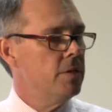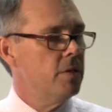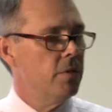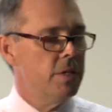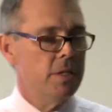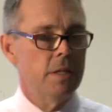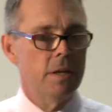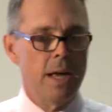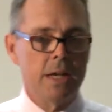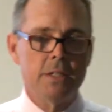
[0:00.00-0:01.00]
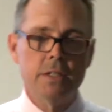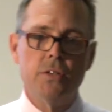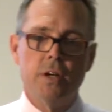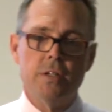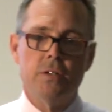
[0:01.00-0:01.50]
university that actually
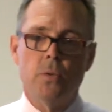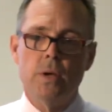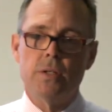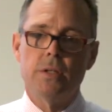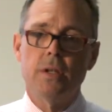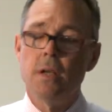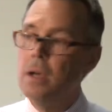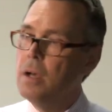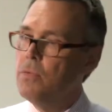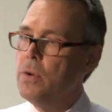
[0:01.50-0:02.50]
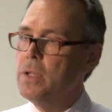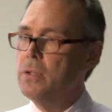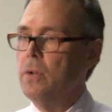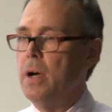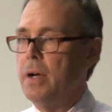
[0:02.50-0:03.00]
addressed the question of
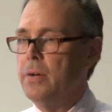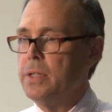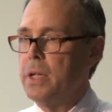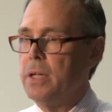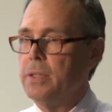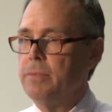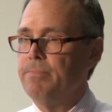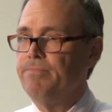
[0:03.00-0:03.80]
regional higher education.